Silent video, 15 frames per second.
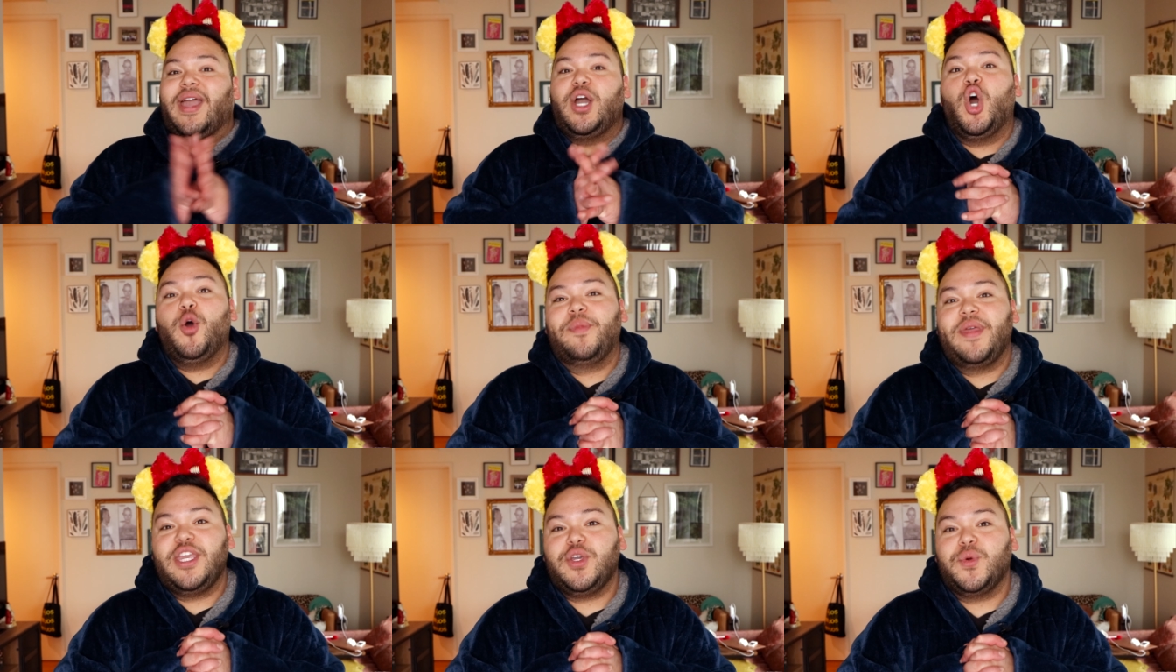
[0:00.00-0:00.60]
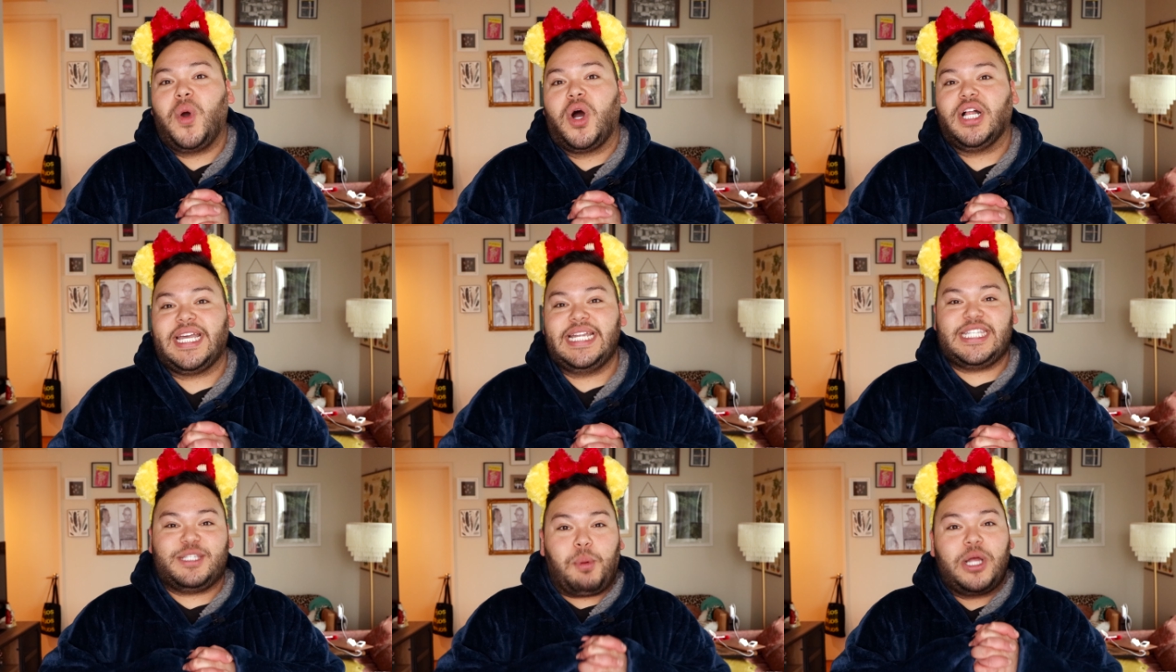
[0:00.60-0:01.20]
I hope that you all
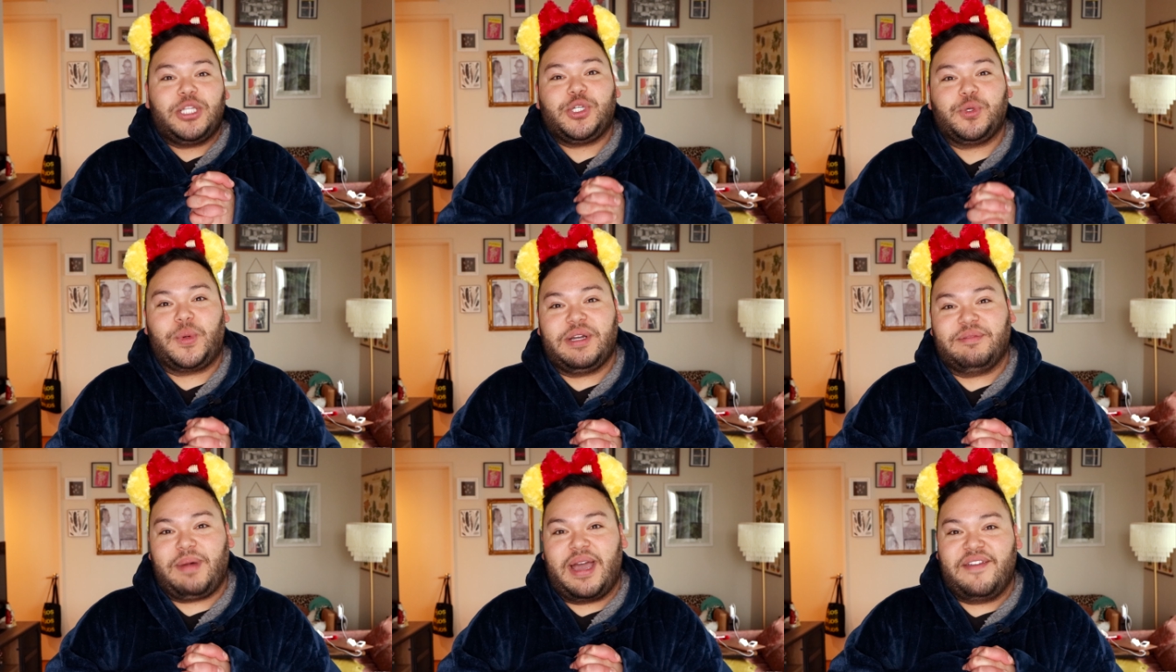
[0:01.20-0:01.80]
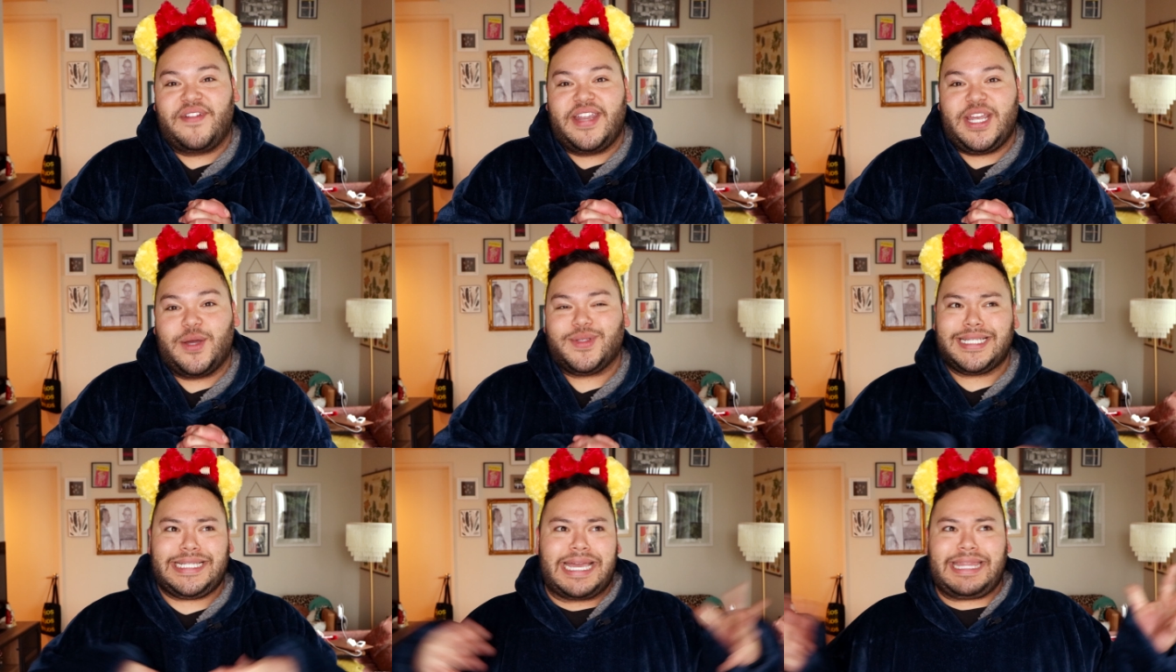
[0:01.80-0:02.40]
can sponsor one of my
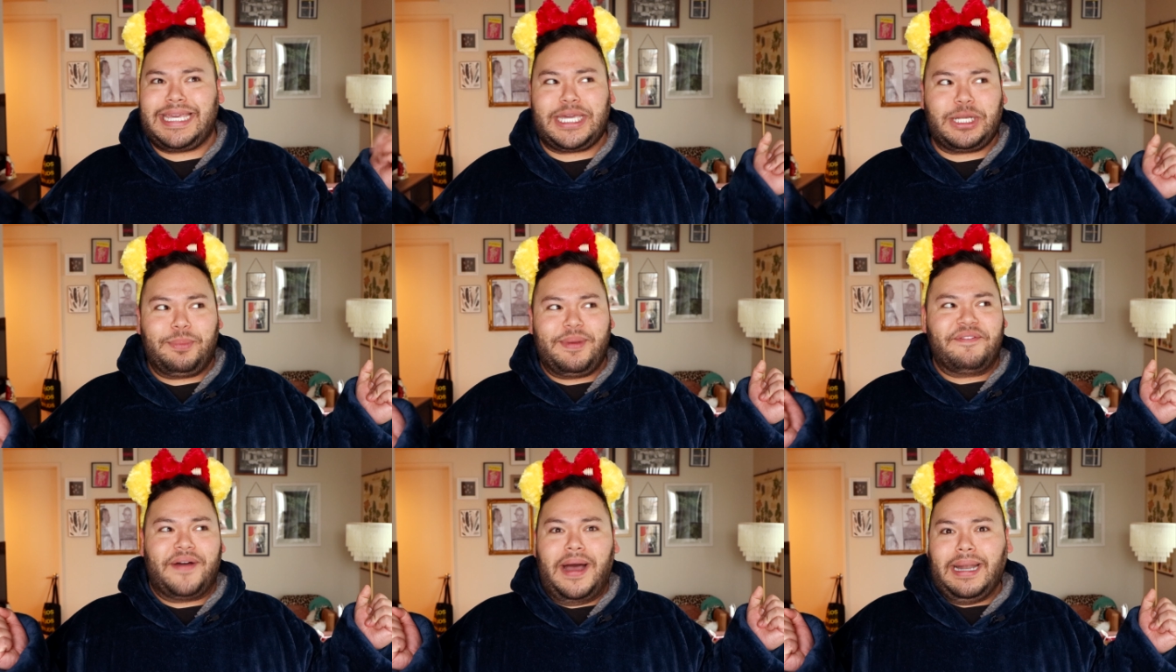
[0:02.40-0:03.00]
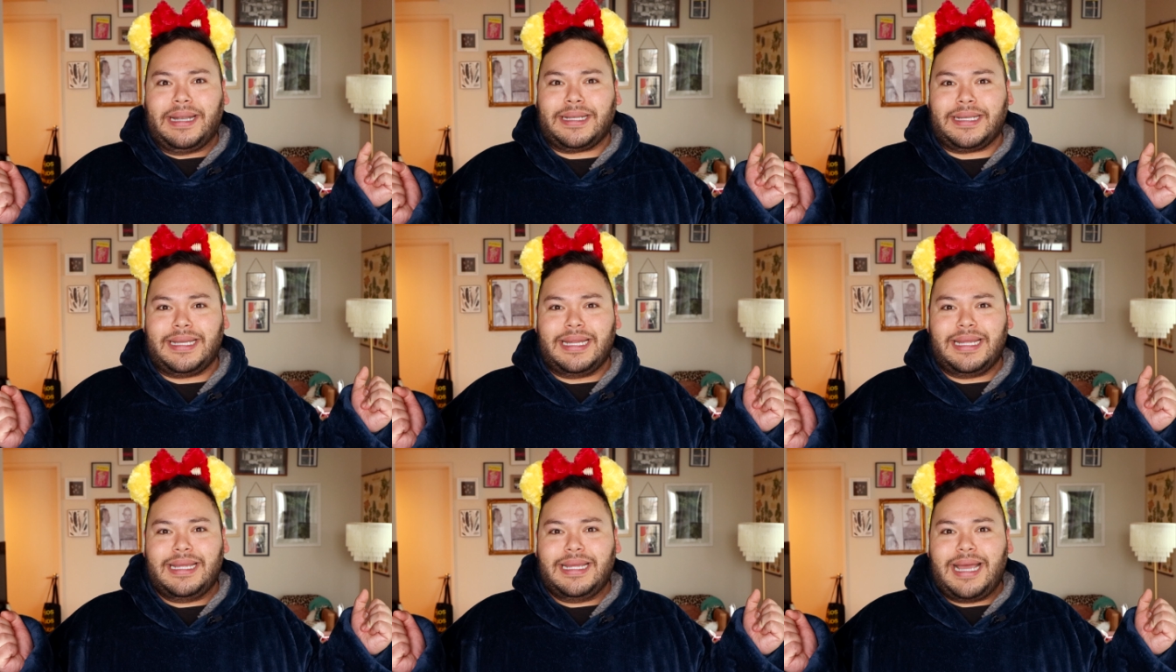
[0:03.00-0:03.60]
videos because I think it'll be fun.
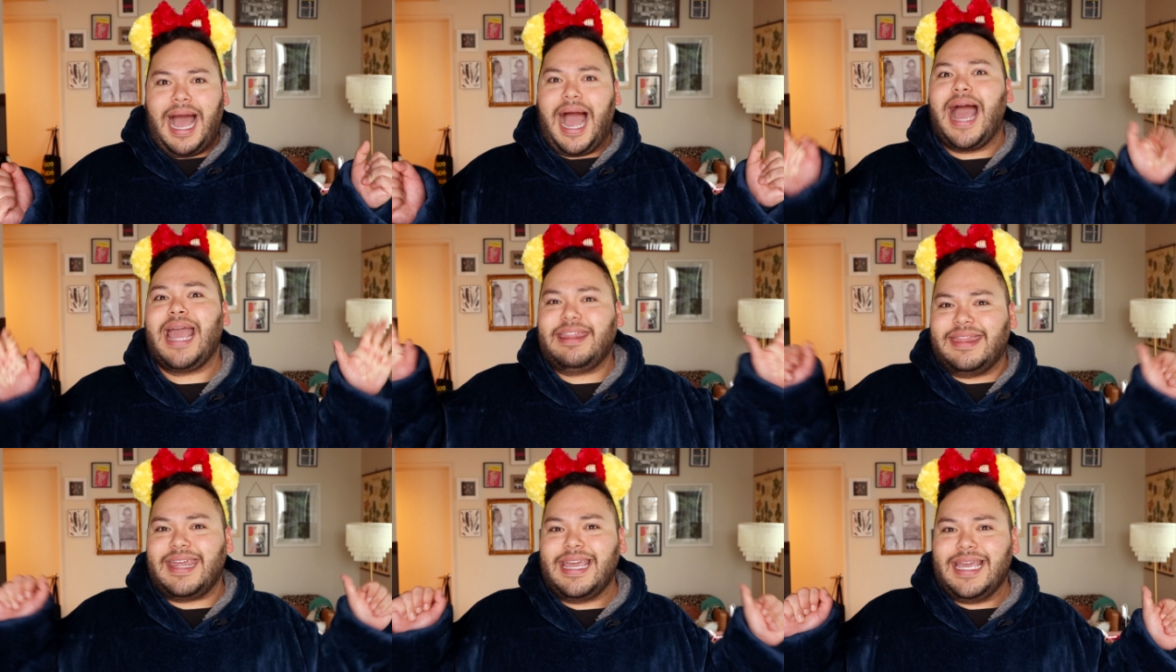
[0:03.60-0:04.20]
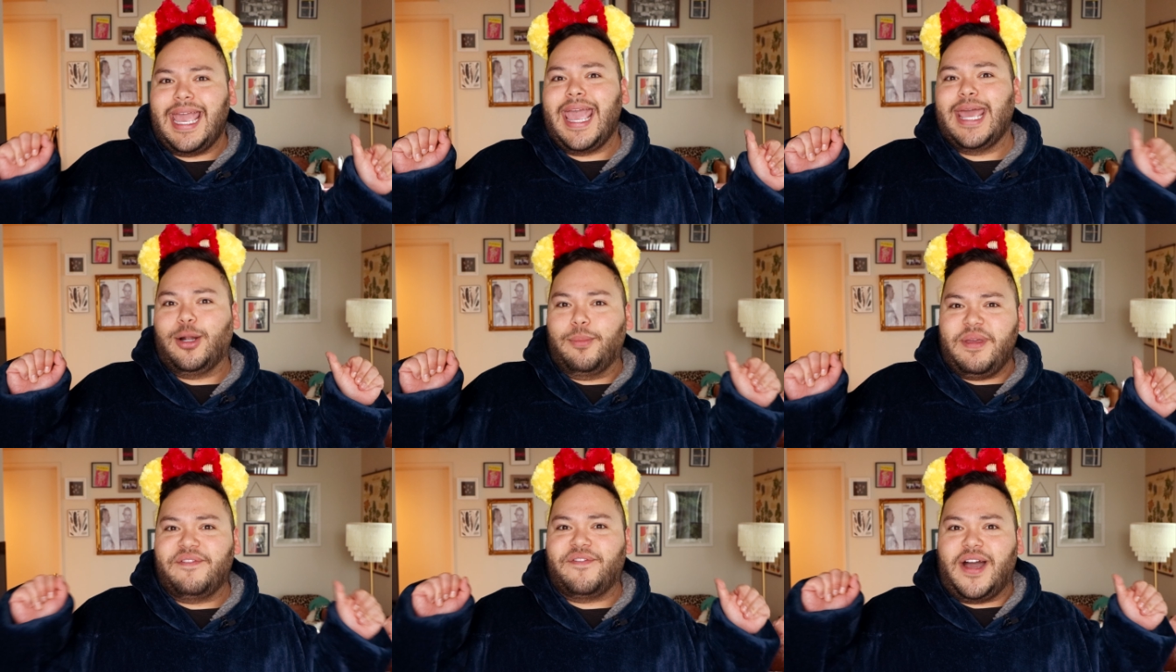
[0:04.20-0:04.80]
I think it'll
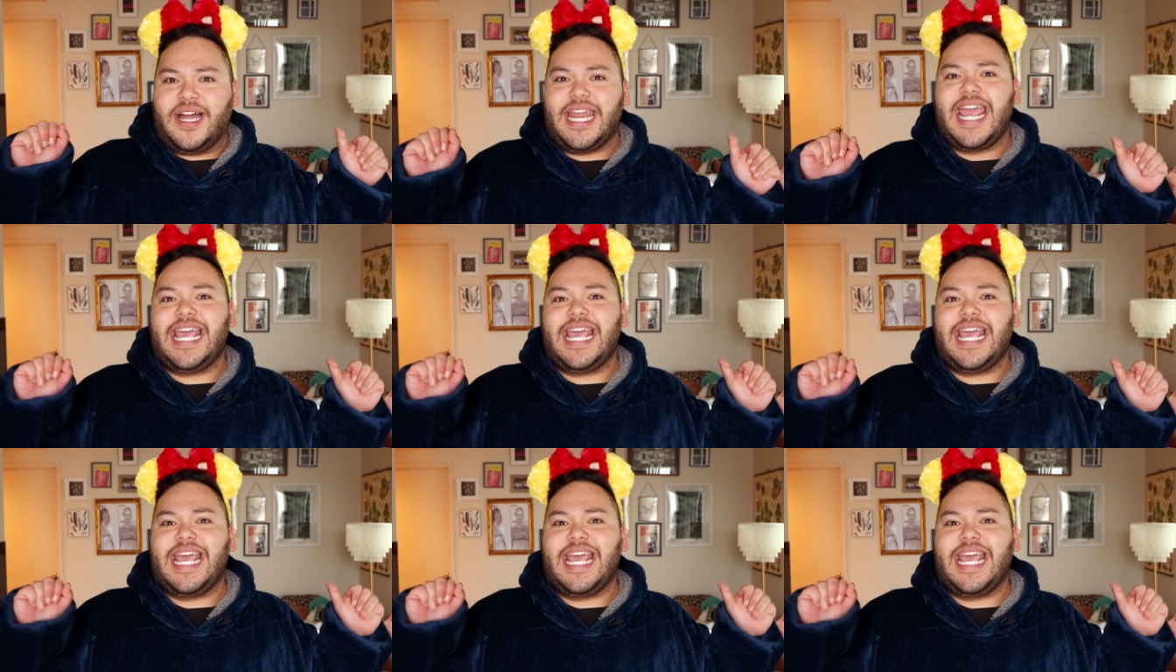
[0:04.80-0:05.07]
be fun.